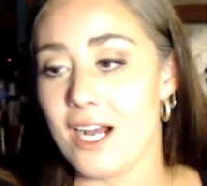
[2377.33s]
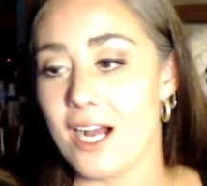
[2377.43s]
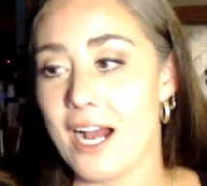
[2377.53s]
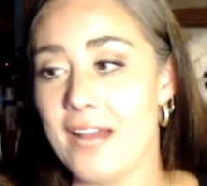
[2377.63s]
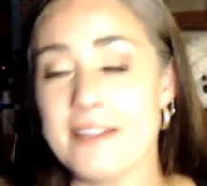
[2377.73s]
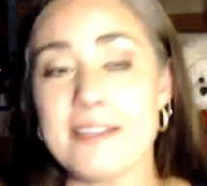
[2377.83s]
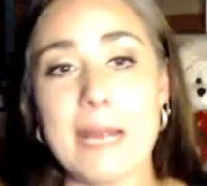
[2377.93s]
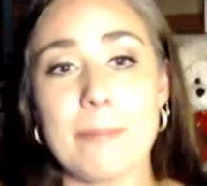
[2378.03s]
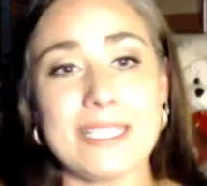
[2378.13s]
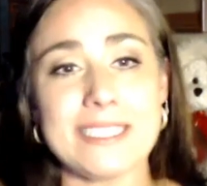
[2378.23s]
And then
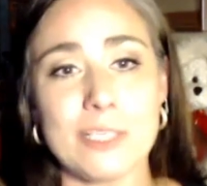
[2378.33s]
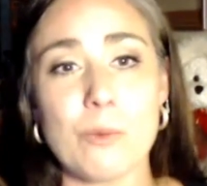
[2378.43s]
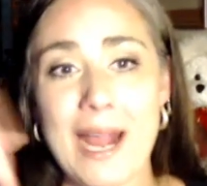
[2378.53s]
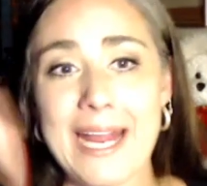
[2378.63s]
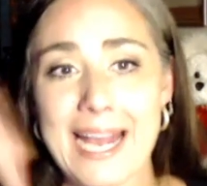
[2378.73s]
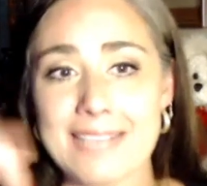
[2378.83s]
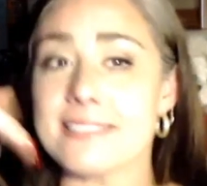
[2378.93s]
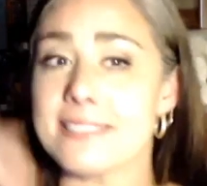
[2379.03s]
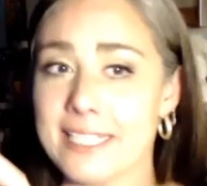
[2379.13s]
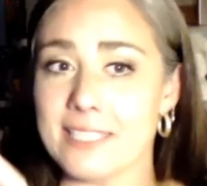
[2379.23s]
they bring their white
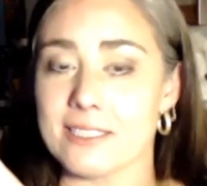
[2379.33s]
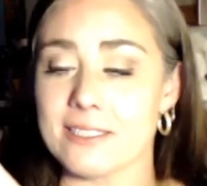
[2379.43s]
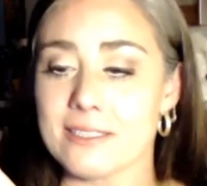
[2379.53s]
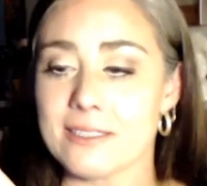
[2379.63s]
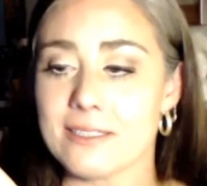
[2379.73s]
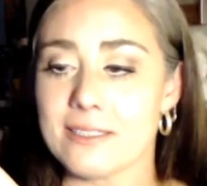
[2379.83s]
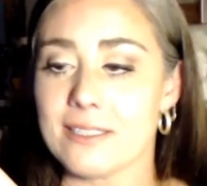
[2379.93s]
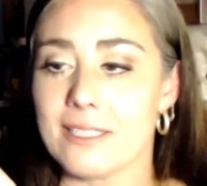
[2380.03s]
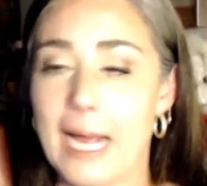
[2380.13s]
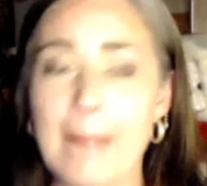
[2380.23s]
asses here
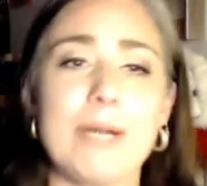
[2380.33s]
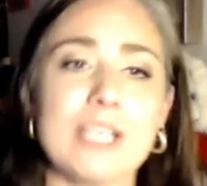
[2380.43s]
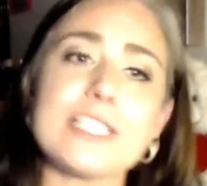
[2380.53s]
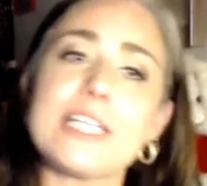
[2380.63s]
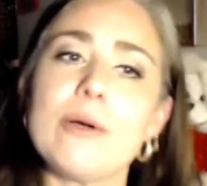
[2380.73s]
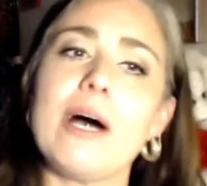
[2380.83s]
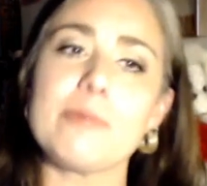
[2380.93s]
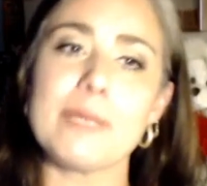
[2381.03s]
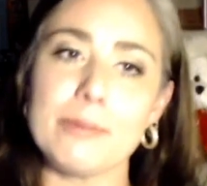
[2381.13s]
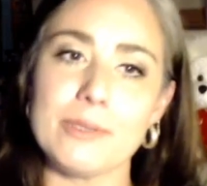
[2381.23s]
and persecute other
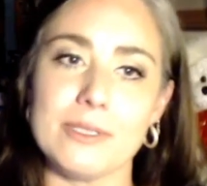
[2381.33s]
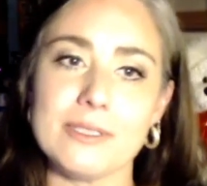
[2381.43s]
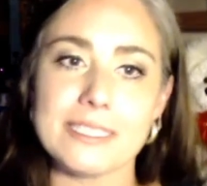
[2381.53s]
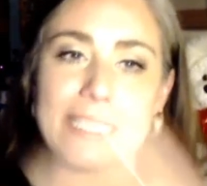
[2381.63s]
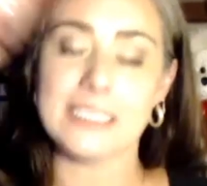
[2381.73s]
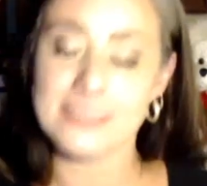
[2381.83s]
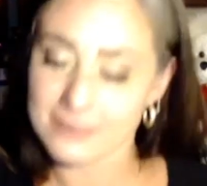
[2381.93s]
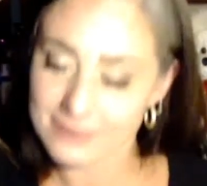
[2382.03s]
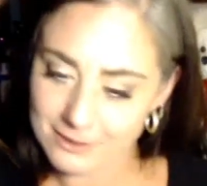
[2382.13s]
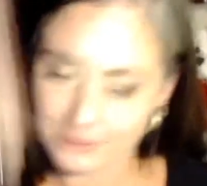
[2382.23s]
people.
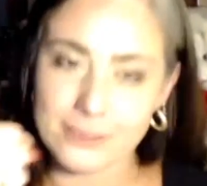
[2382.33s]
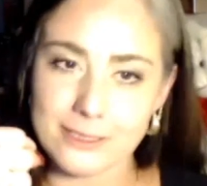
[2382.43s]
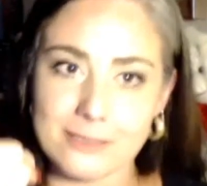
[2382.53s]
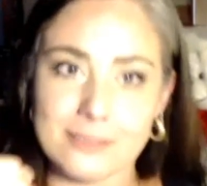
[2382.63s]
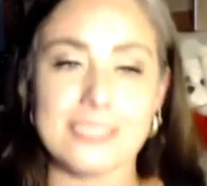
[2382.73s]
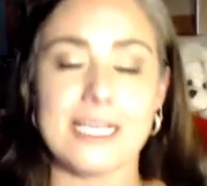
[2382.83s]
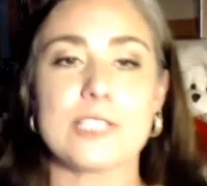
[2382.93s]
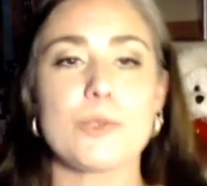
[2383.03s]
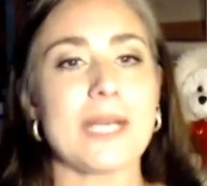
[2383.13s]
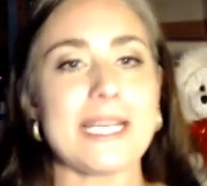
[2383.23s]

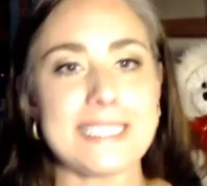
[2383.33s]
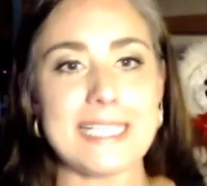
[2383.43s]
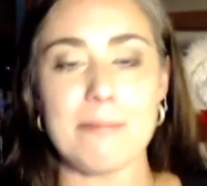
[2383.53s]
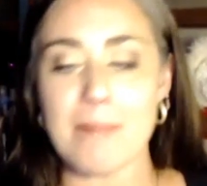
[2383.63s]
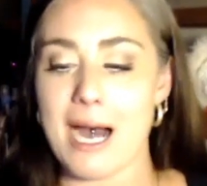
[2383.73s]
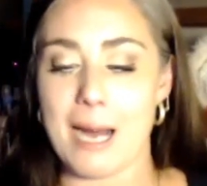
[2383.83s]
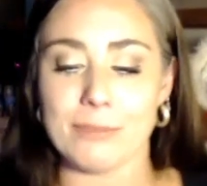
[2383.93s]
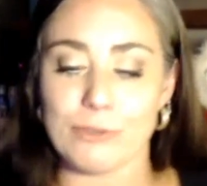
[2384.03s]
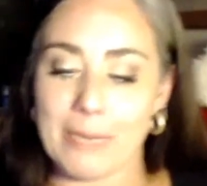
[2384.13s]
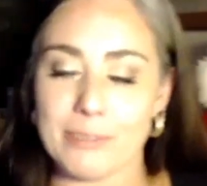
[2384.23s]
It's when I see a
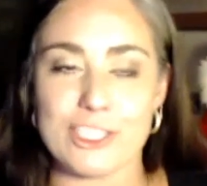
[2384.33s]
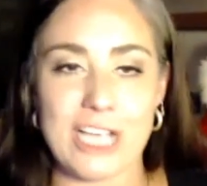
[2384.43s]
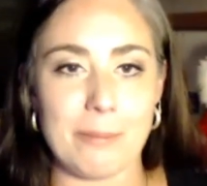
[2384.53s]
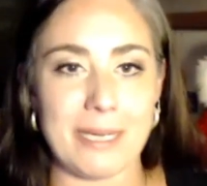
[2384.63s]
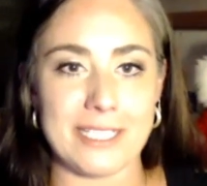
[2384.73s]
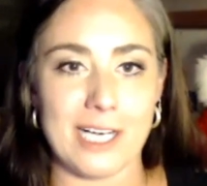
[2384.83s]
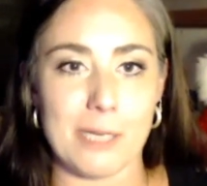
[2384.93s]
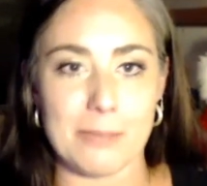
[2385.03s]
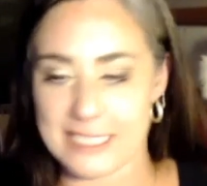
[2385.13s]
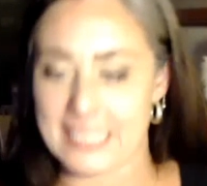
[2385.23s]
mom grab their child by the
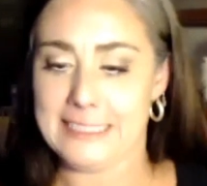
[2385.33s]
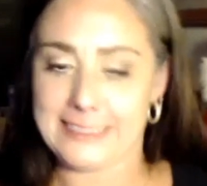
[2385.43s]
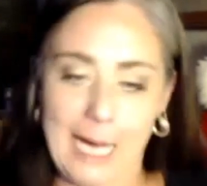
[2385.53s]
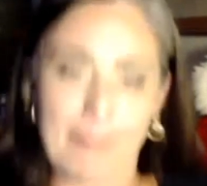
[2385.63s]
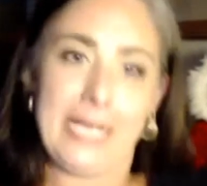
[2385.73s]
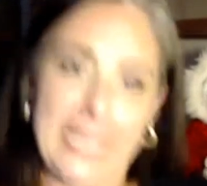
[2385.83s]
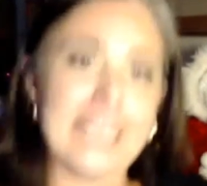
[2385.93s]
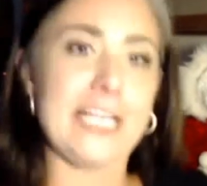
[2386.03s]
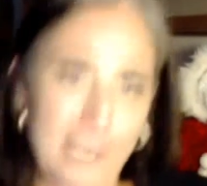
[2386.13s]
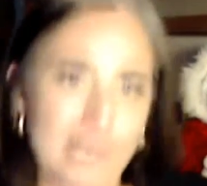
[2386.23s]
arm and say, "Stop
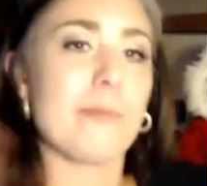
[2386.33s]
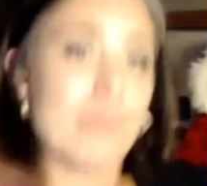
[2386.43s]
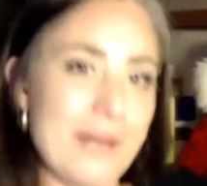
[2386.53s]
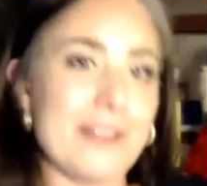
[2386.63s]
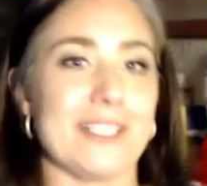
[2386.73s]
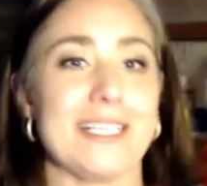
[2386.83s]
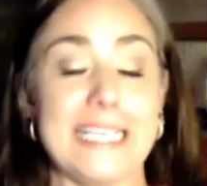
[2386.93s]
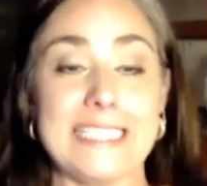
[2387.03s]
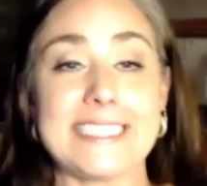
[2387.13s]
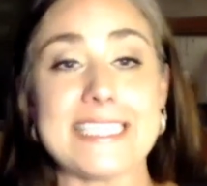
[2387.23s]
hitting your brother."
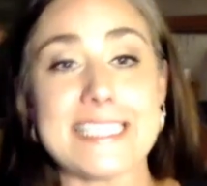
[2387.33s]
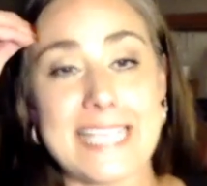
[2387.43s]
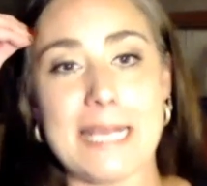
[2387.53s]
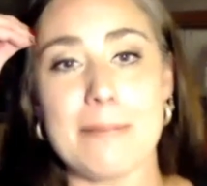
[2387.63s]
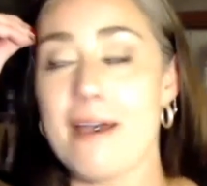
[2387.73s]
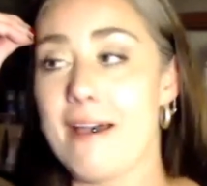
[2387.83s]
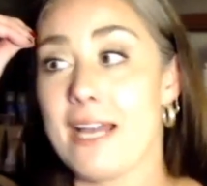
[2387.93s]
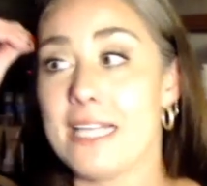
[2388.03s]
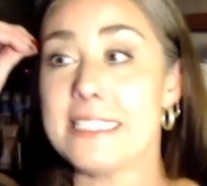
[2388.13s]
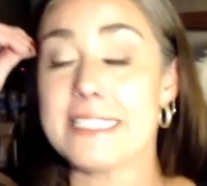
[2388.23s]
It's the same
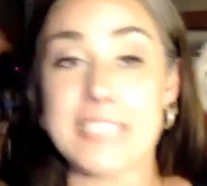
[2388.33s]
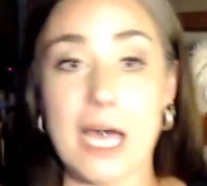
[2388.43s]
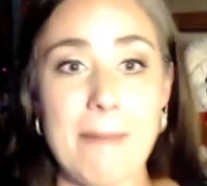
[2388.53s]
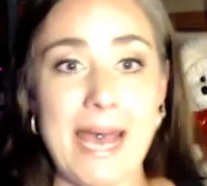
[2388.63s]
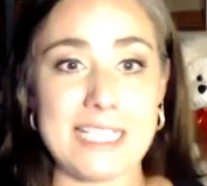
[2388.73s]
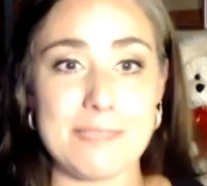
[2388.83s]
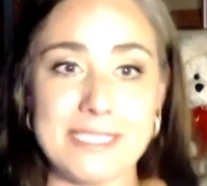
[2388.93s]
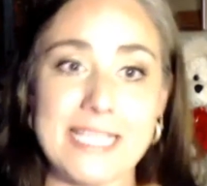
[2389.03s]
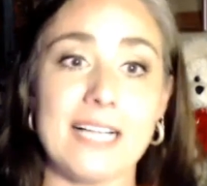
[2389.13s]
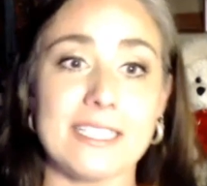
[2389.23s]
dumbass
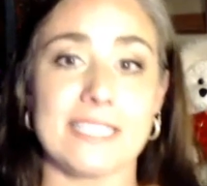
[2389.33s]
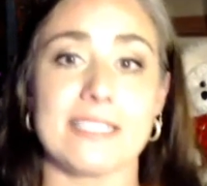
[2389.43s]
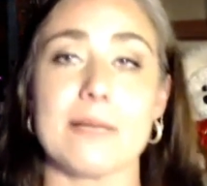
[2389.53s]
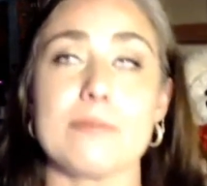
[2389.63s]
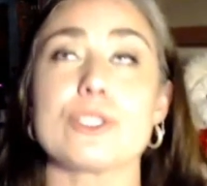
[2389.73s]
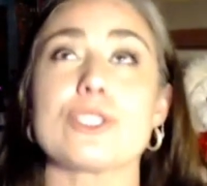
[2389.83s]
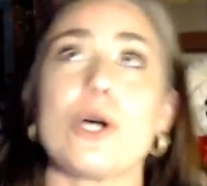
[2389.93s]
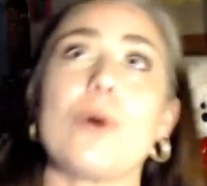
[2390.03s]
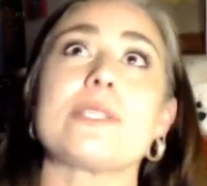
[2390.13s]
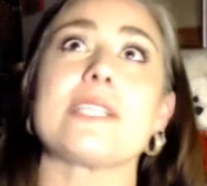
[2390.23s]
mentality that I'm
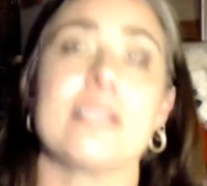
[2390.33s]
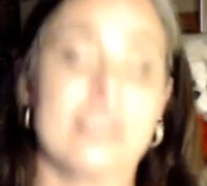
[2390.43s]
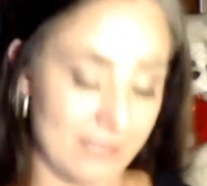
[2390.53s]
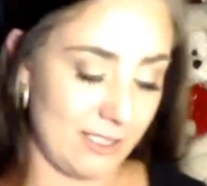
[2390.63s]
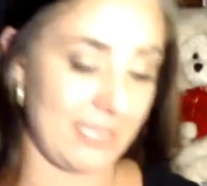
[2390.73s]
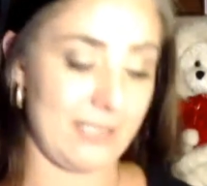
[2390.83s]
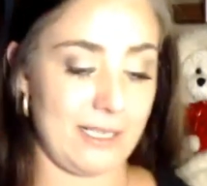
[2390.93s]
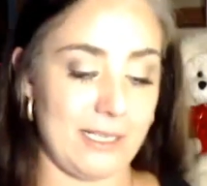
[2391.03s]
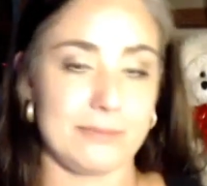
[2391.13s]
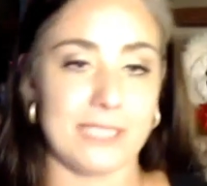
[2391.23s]
so sick of. Okay,
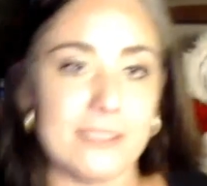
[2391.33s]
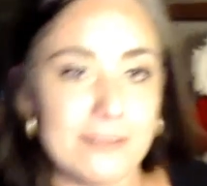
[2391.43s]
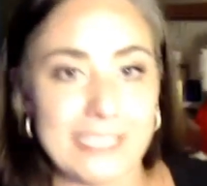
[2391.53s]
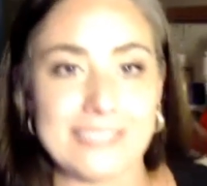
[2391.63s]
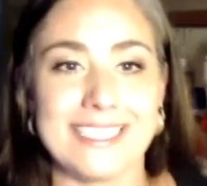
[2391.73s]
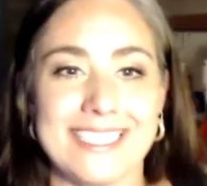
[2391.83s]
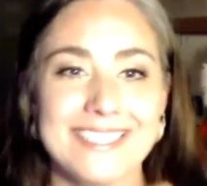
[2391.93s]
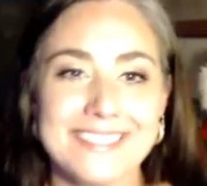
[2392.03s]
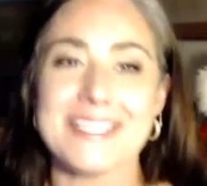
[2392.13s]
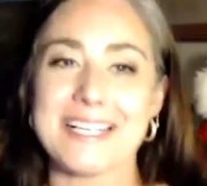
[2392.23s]
I'm done ranting.
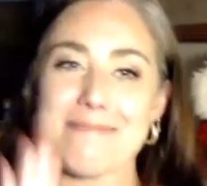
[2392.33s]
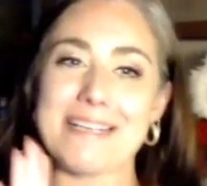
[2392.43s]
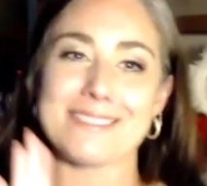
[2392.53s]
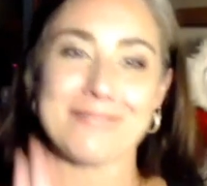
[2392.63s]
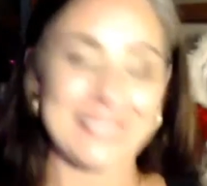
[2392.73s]
Get back to my